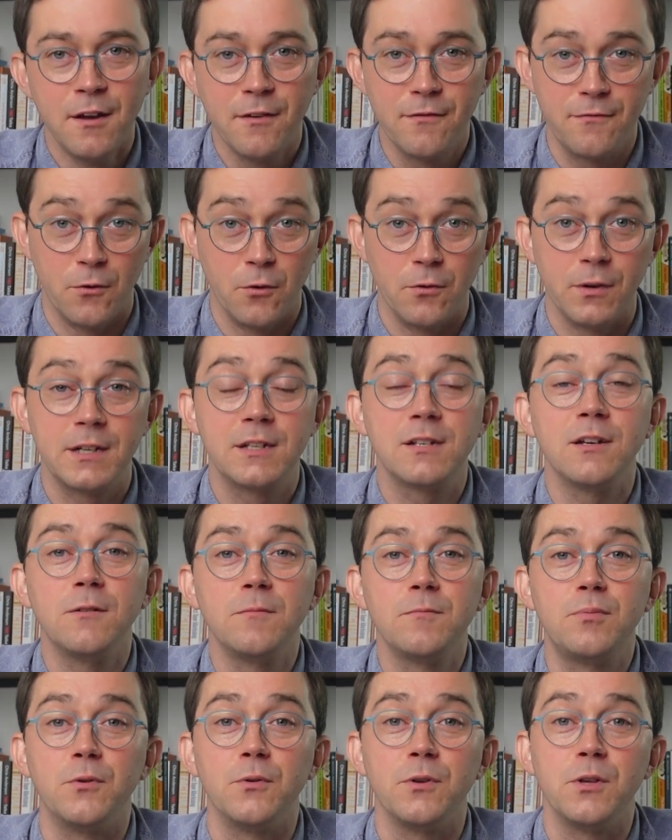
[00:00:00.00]
For
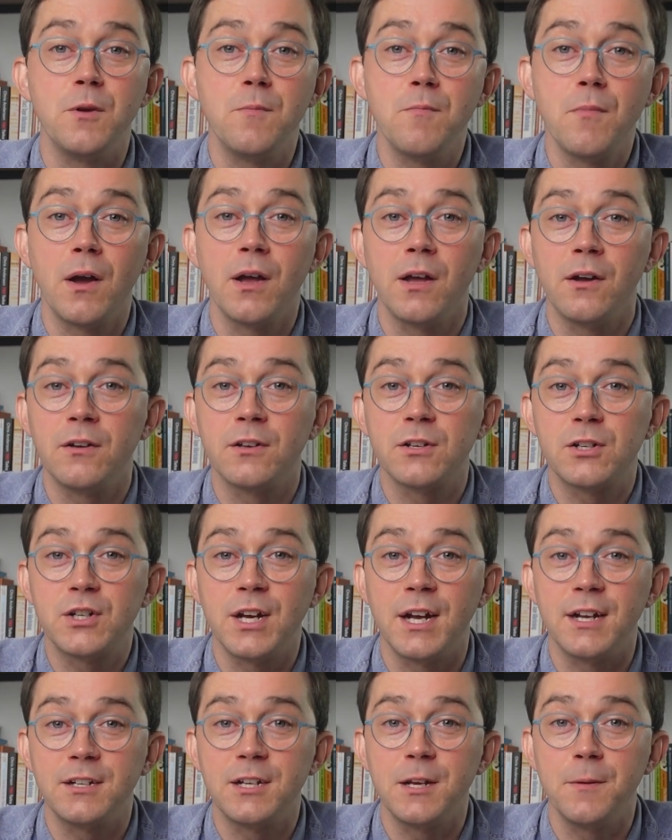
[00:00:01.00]
example, you might ask
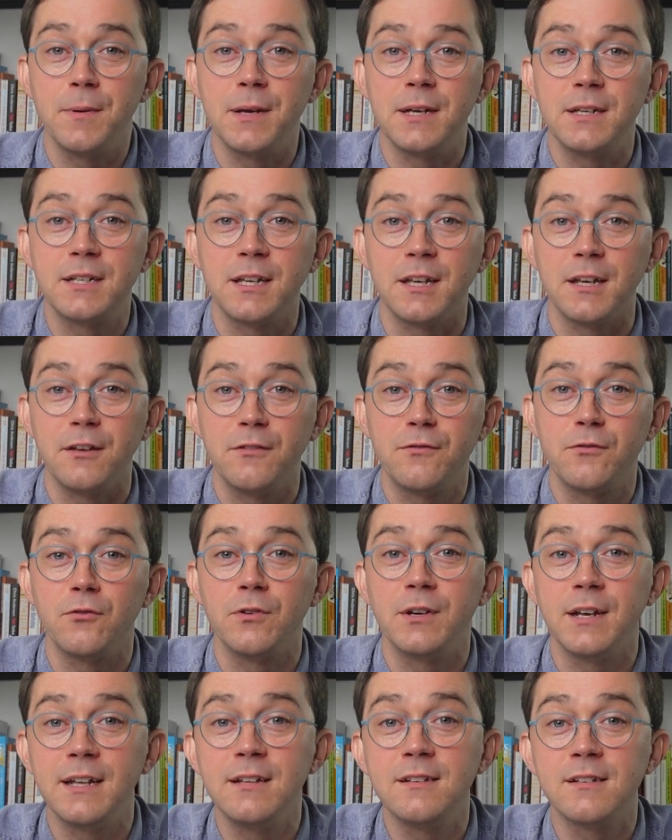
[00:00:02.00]
ChatGPT for
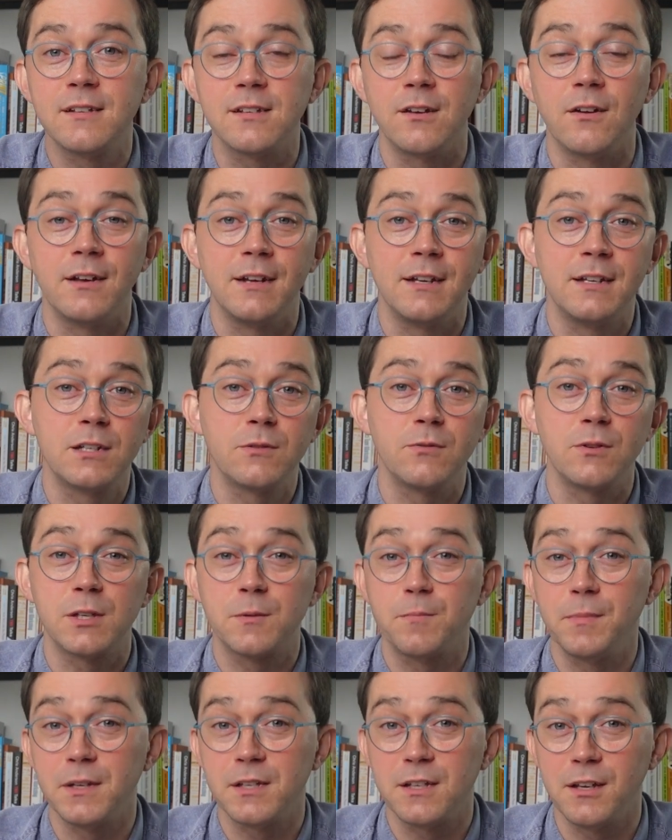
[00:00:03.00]
an insight into a
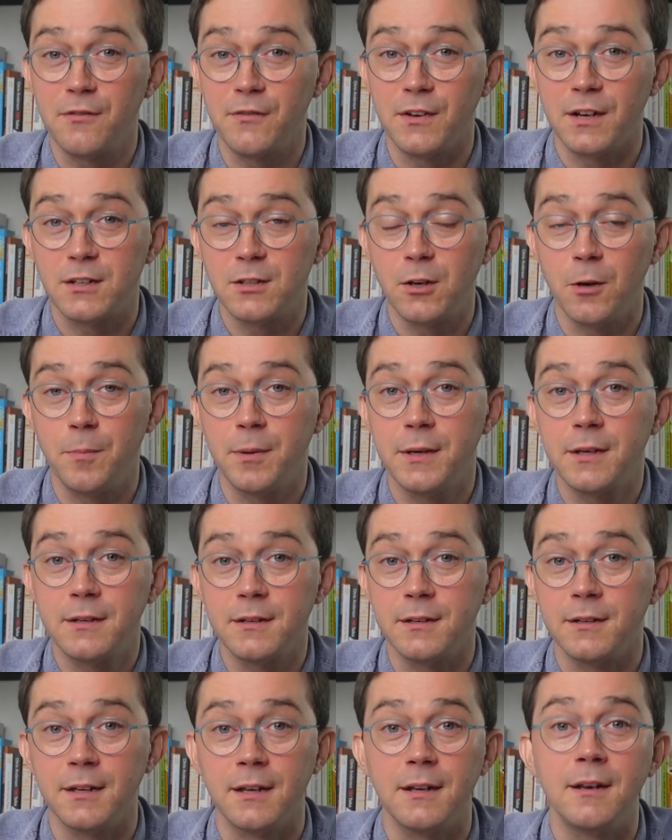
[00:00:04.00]
specific
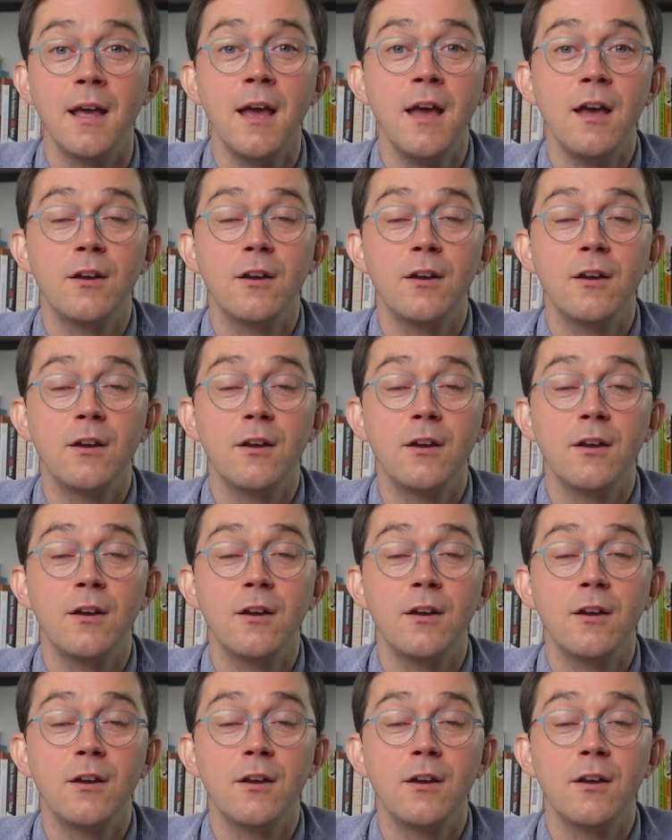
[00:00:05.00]
topic and it